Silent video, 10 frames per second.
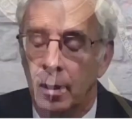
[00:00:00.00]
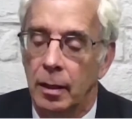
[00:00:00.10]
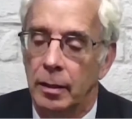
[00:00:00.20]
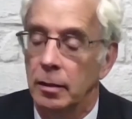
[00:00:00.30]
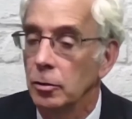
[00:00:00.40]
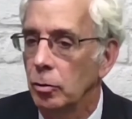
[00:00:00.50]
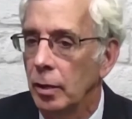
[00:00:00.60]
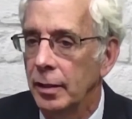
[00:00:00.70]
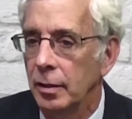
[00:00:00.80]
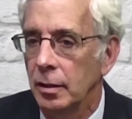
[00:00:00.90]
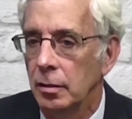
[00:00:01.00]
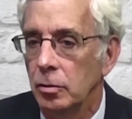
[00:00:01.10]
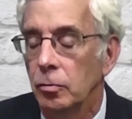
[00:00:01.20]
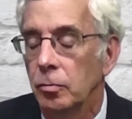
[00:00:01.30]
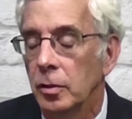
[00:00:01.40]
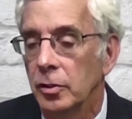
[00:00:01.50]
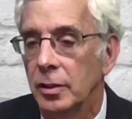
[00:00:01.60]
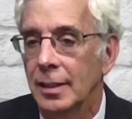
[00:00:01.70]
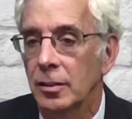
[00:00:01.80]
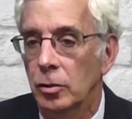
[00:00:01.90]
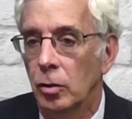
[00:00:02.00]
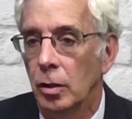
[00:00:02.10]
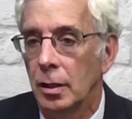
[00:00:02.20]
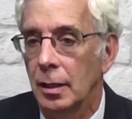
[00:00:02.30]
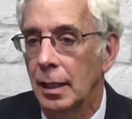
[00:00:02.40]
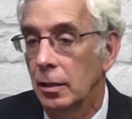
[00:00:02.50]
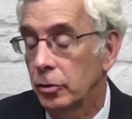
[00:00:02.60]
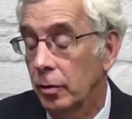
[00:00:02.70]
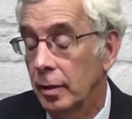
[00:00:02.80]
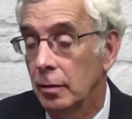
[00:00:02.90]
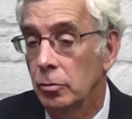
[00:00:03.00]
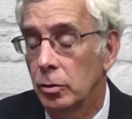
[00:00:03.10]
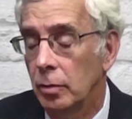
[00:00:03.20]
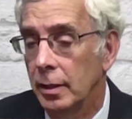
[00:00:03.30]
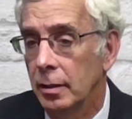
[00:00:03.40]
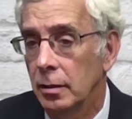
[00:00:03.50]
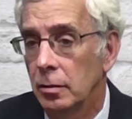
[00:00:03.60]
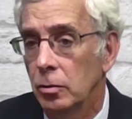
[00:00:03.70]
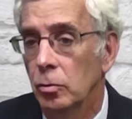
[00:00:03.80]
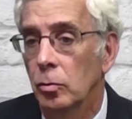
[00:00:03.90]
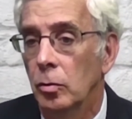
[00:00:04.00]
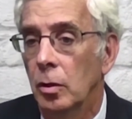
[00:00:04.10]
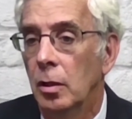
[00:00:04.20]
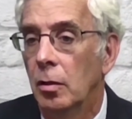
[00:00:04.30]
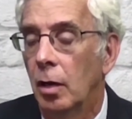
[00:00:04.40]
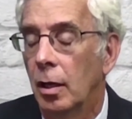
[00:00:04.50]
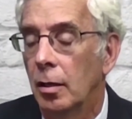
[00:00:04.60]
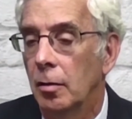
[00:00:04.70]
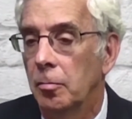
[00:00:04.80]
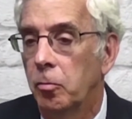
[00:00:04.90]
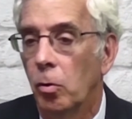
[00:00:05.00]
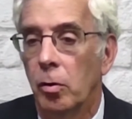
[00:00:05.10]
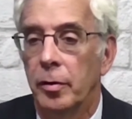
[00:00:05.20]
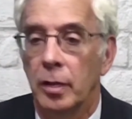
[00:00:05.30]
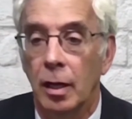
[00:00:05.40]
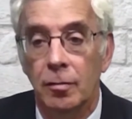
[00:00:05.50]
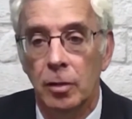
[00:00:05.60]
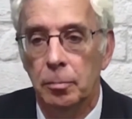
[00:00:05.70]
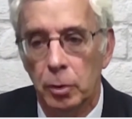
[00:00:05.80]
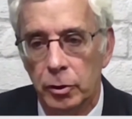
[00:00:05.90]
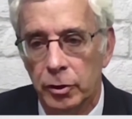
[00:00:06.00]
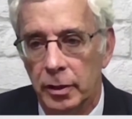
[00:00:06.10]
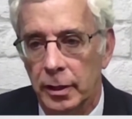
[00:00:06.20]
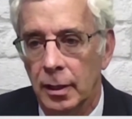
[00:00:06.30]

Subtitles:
I think it was the right thing to do for the state of New York. I also think it was the right thing to do for the governor personally.